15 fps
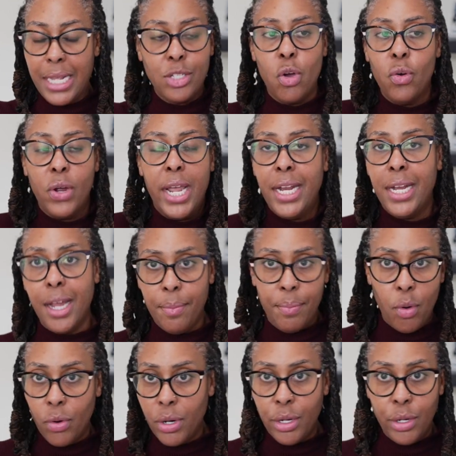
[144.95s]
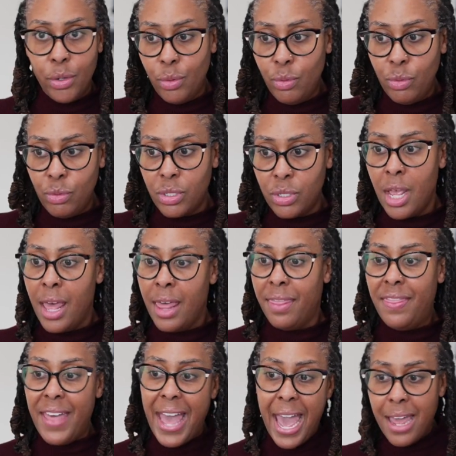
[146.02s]
It's going to end up on the news.
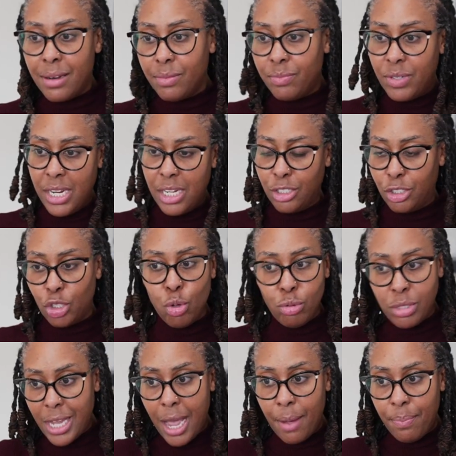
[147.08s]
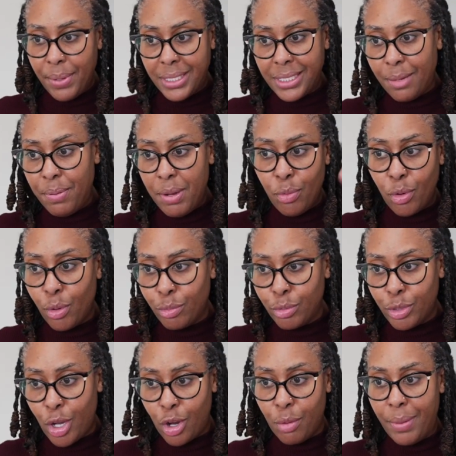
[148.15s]
That there's two topics that people are going
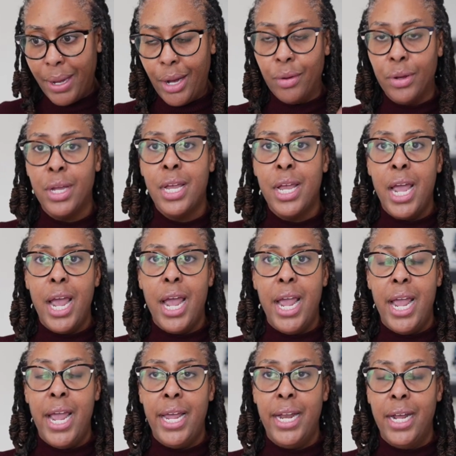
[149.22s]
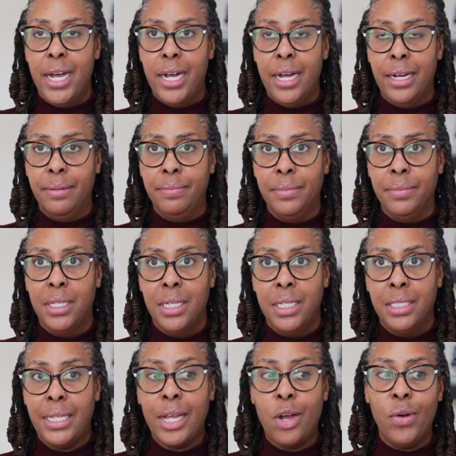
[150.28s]
to talk about, and
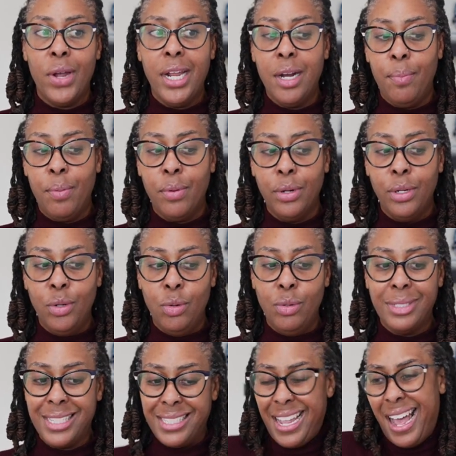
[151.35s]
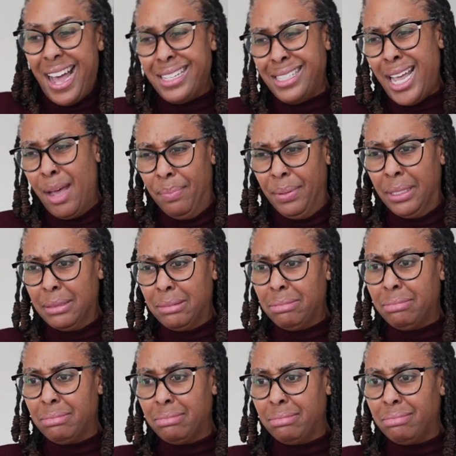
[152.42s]
they're going to end up on the news because they hot topic.
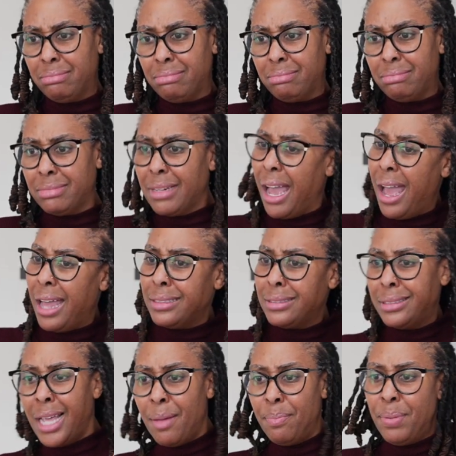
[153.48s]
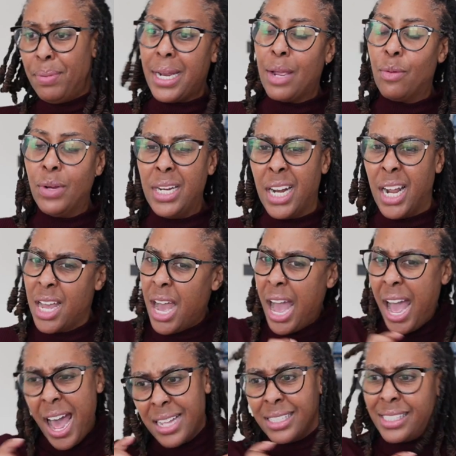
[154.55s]
Hot topic. Like, we need a
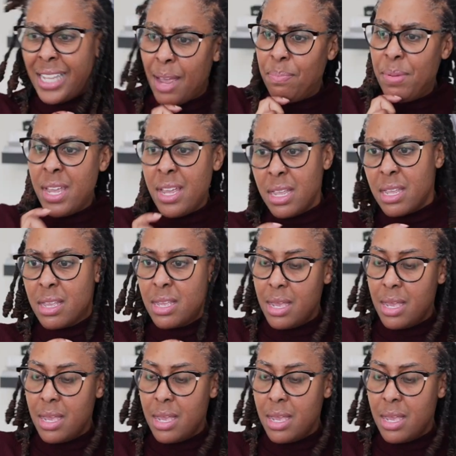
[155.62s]
hot topic.